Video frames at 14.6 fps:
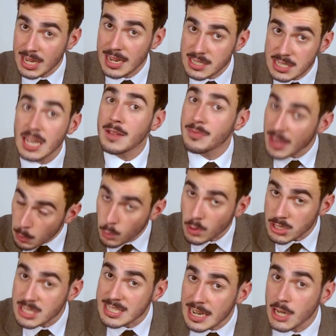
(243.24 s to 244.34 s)
case they
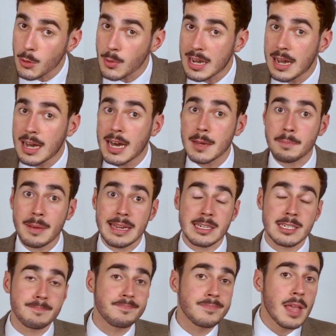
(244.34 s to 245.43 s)
would sell you in a
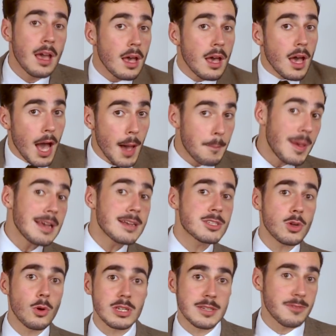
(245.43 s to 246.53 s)
heartbeat. A big
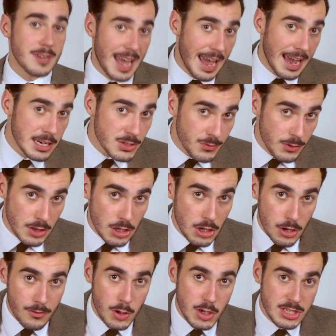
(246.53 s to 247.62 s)
source of cash for the
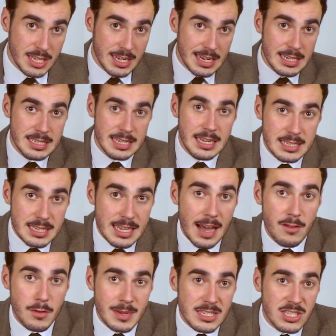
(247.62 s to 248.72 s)
universities is the
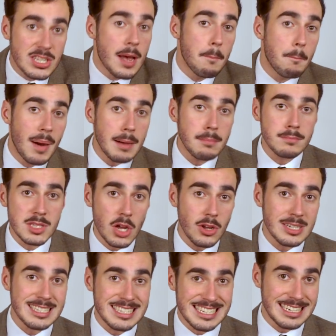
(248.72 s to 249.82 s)
government's
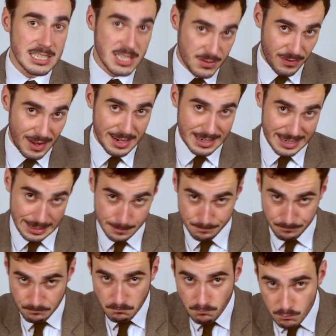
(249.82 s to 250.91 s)
bums-on-seats funding,
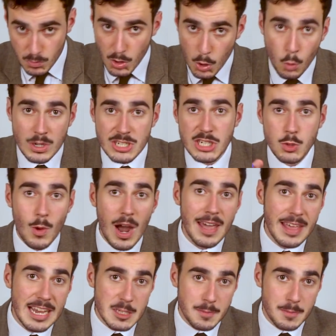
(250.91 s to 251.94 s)
which is why they